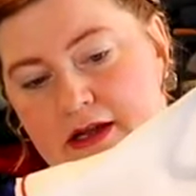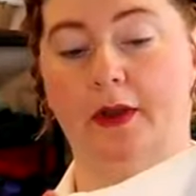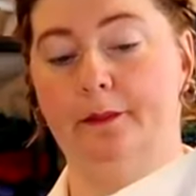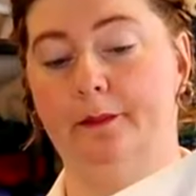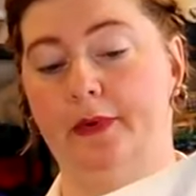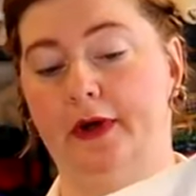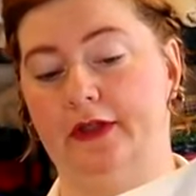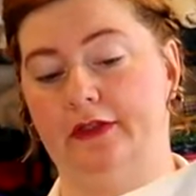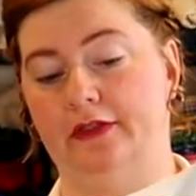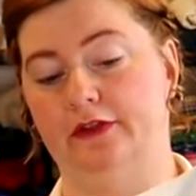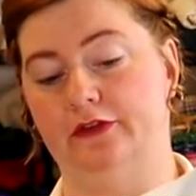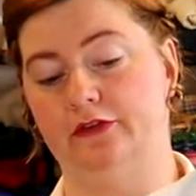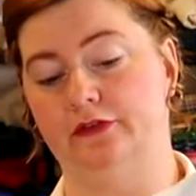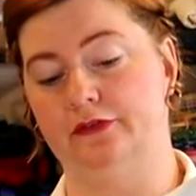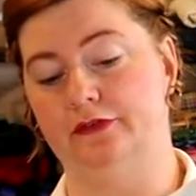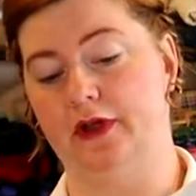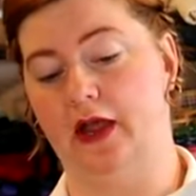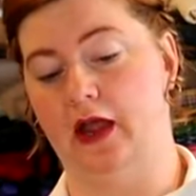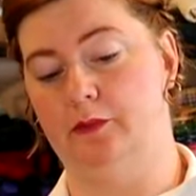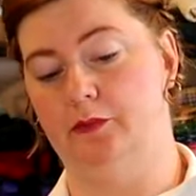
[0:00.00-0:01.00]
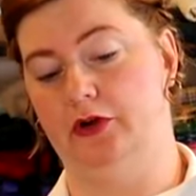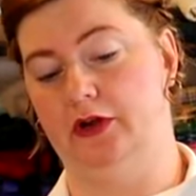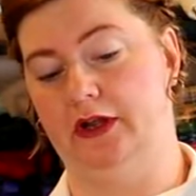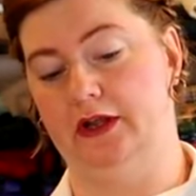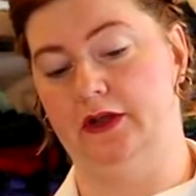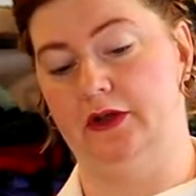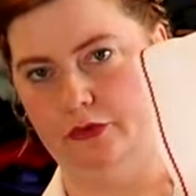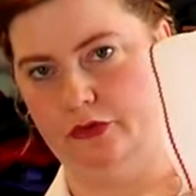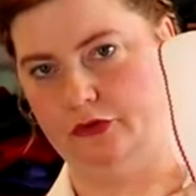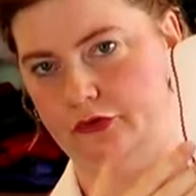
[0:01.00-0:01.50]
but this
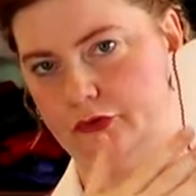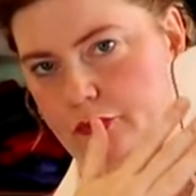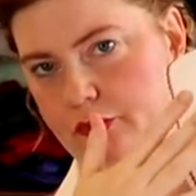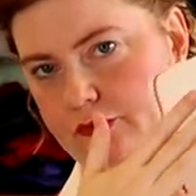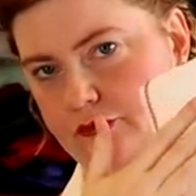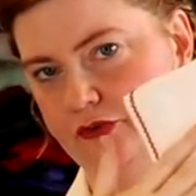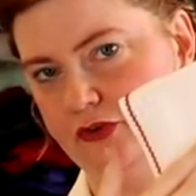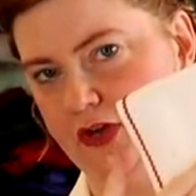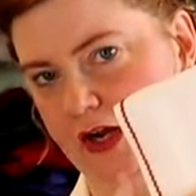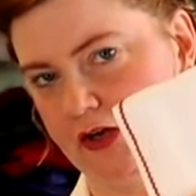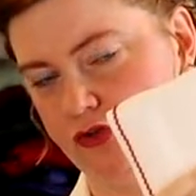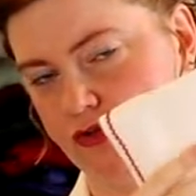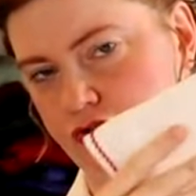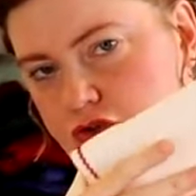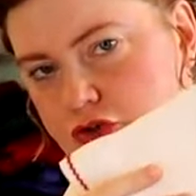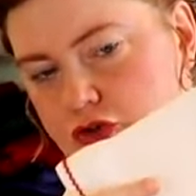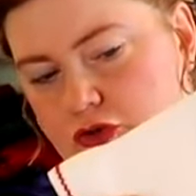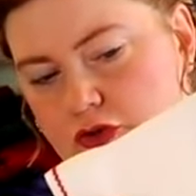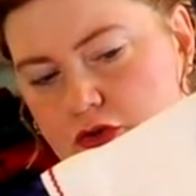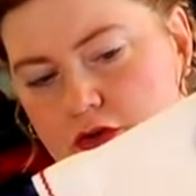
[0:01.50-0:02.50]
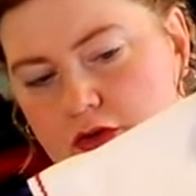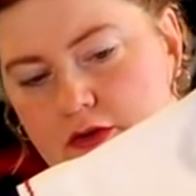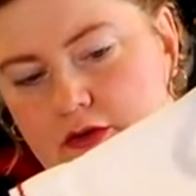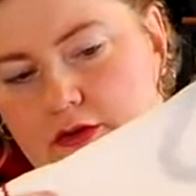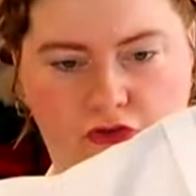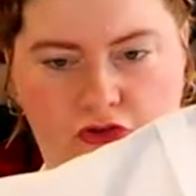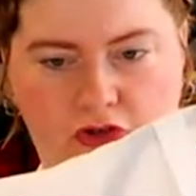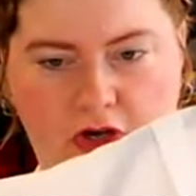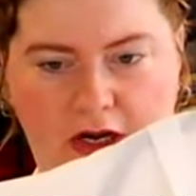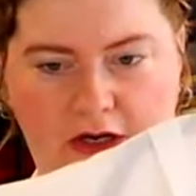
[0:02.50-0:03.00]
fabric with a sort of textured
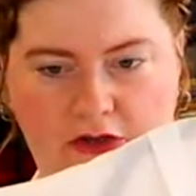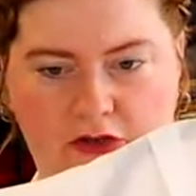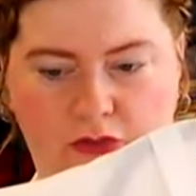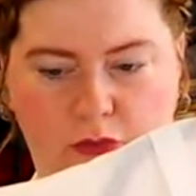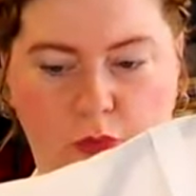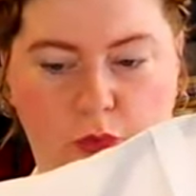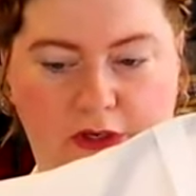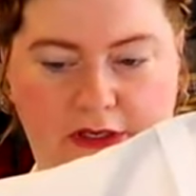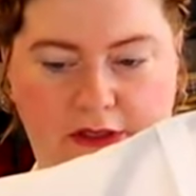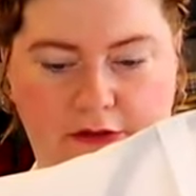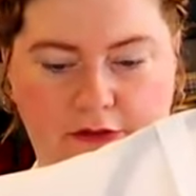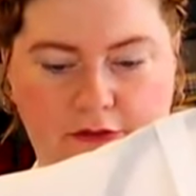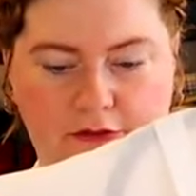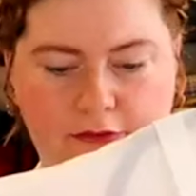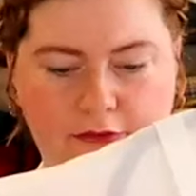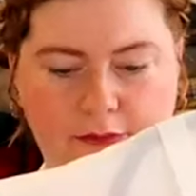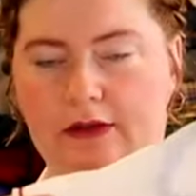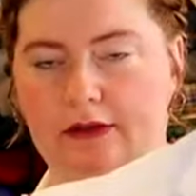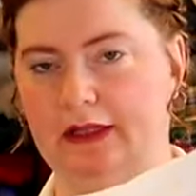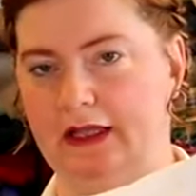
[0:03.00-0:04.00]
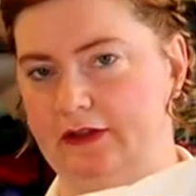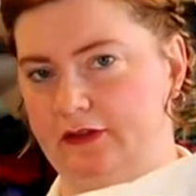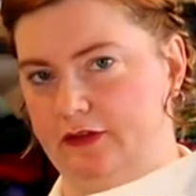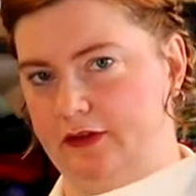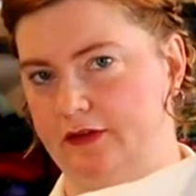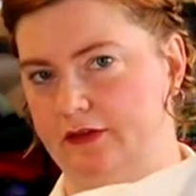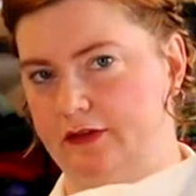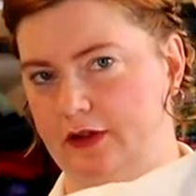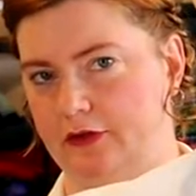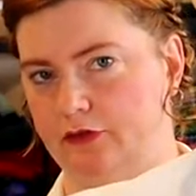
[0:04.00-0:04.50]
checked weave lends
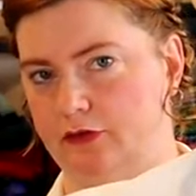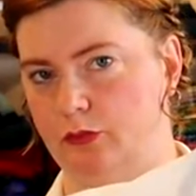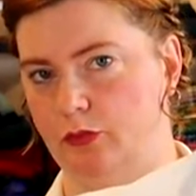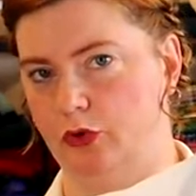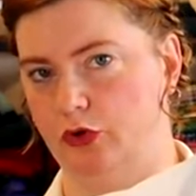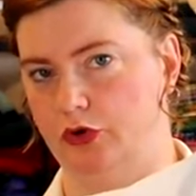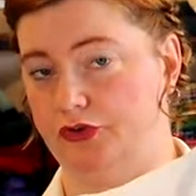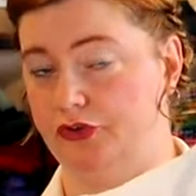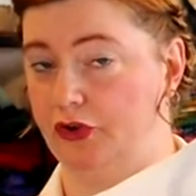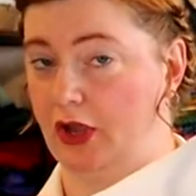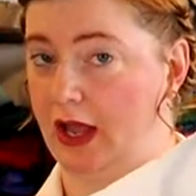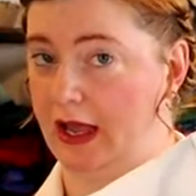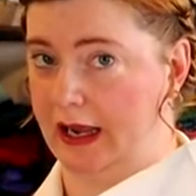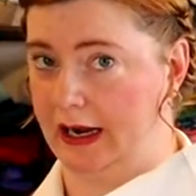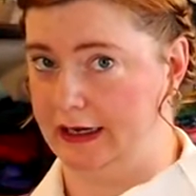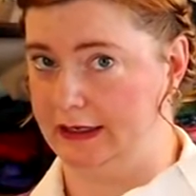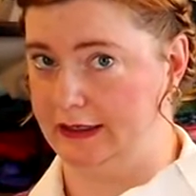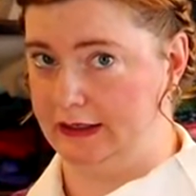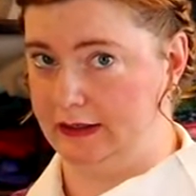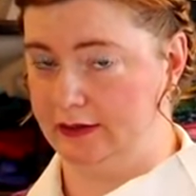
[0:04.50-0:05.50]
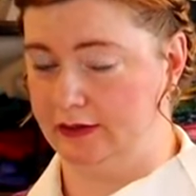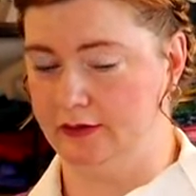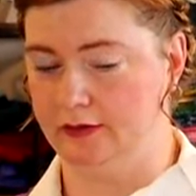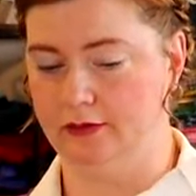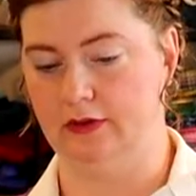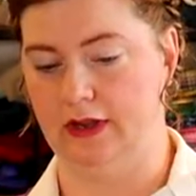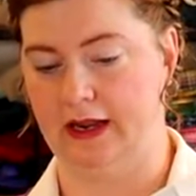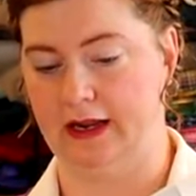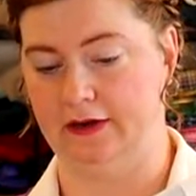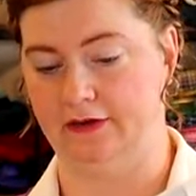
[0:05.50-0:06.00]
itself more to hiding
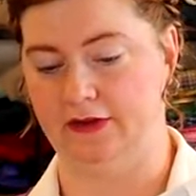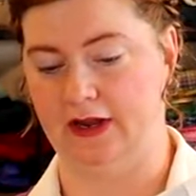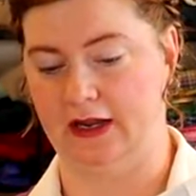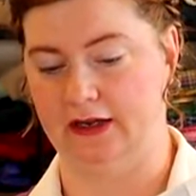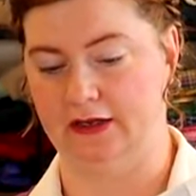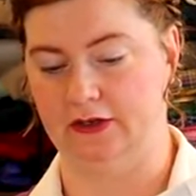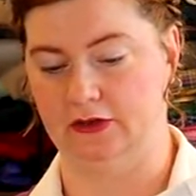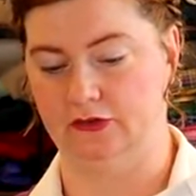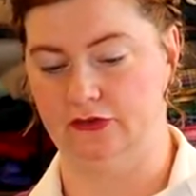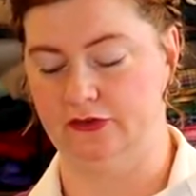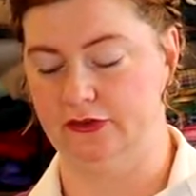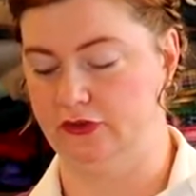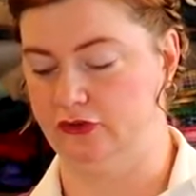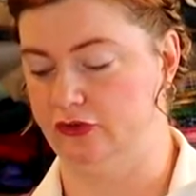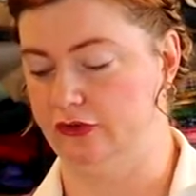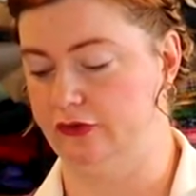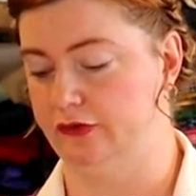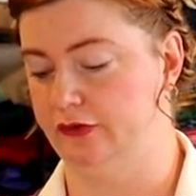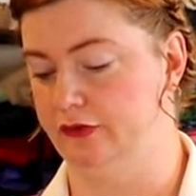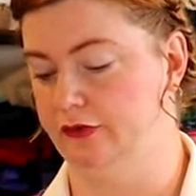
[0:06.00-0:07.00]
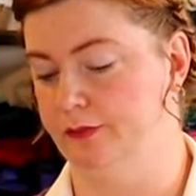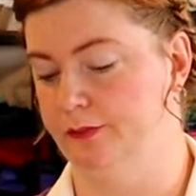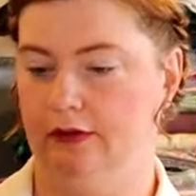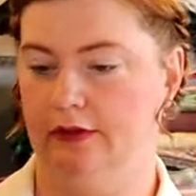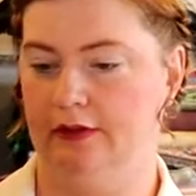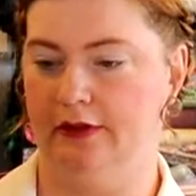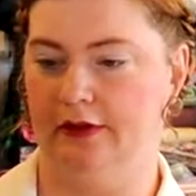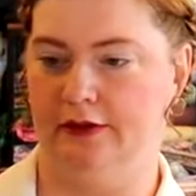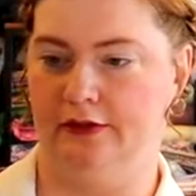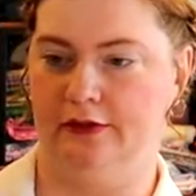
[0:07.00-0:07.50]
hand tacking stitches
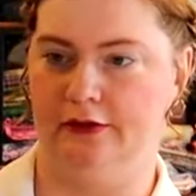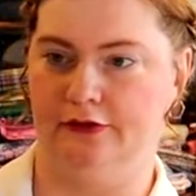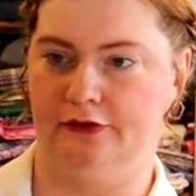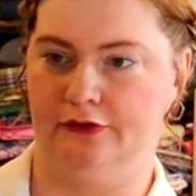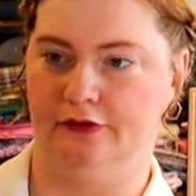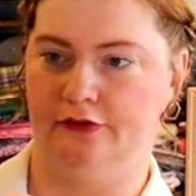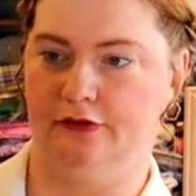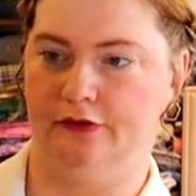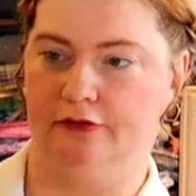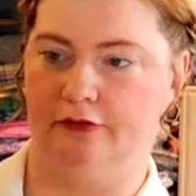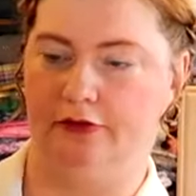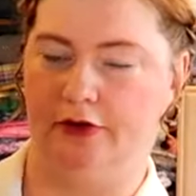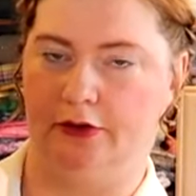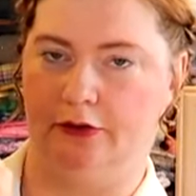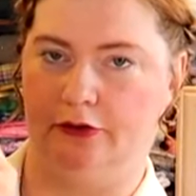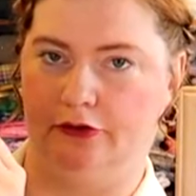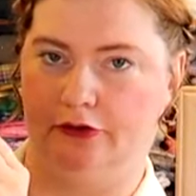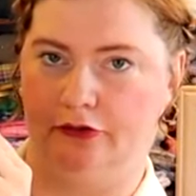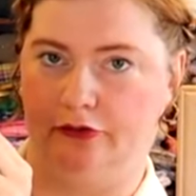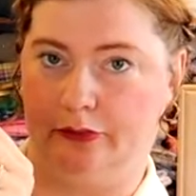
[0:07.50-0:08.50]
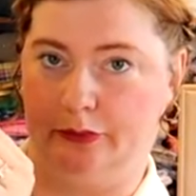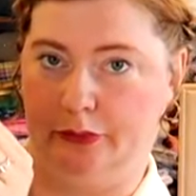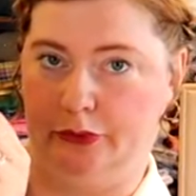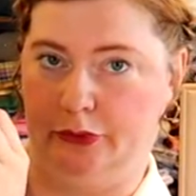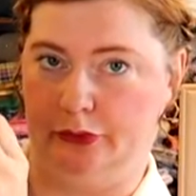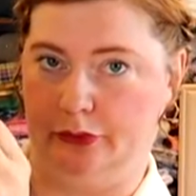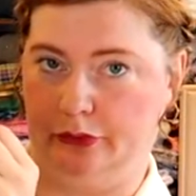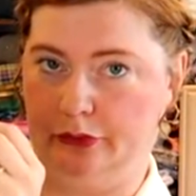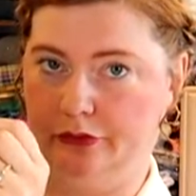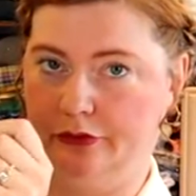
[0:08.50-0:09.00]
than this very
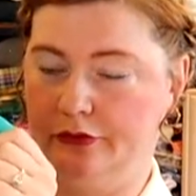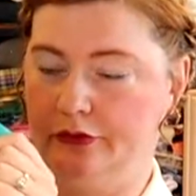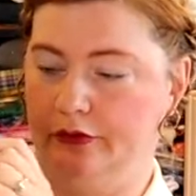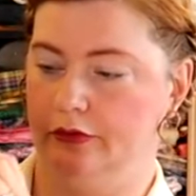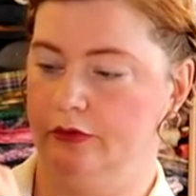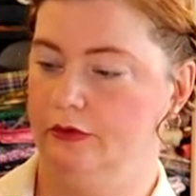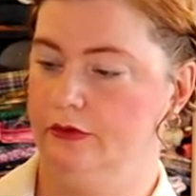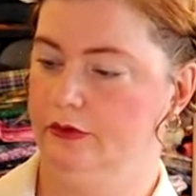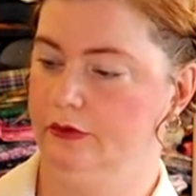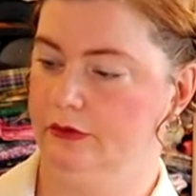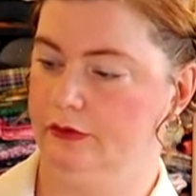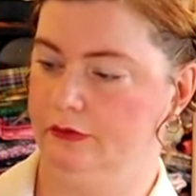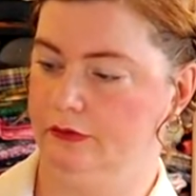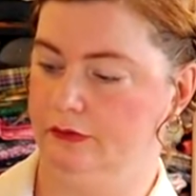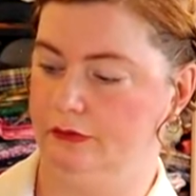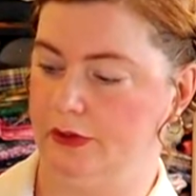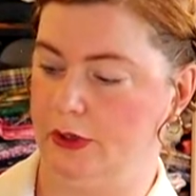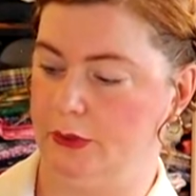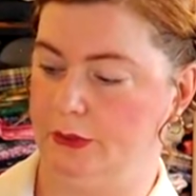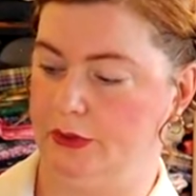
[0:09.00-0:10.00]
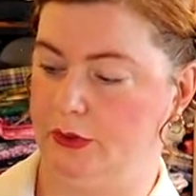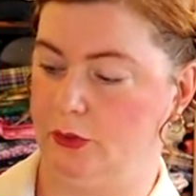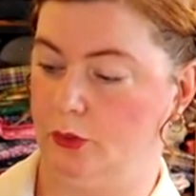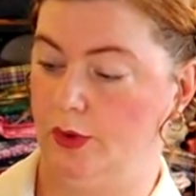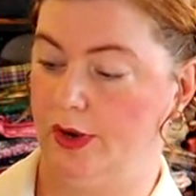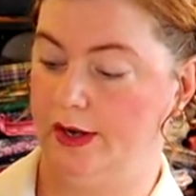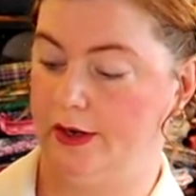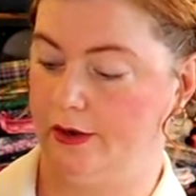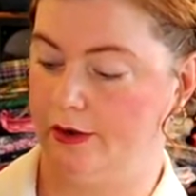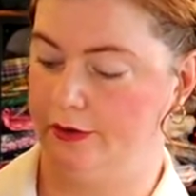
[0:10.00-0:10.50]
smooth, flowy
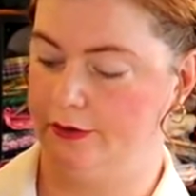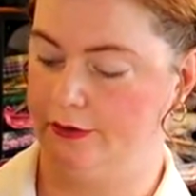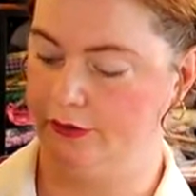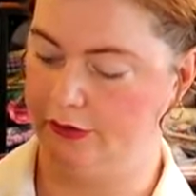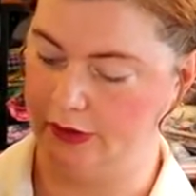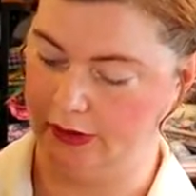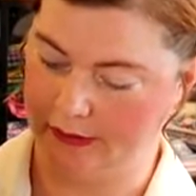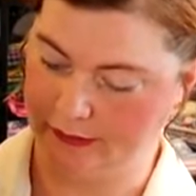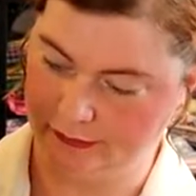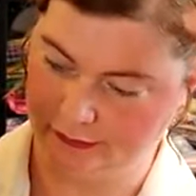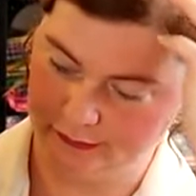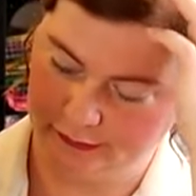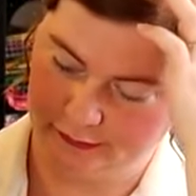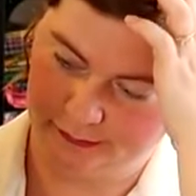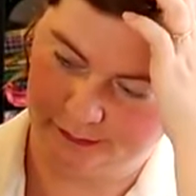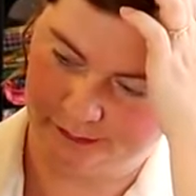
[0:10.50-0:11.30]
rayon does.